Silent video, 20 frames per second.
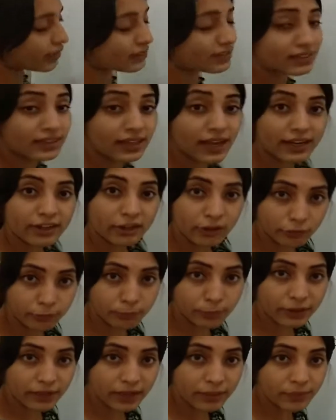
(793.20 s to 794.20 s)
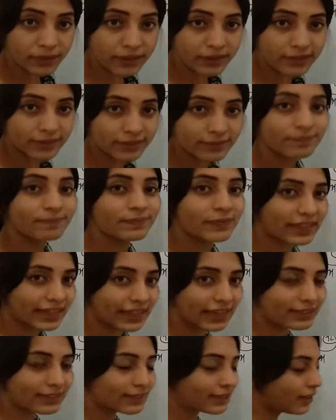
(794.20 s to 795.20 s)
it's a kind of pyramid?
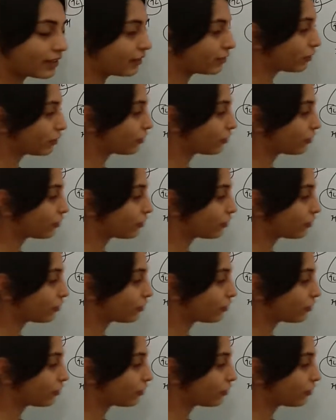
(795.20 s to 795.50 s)
Yes. So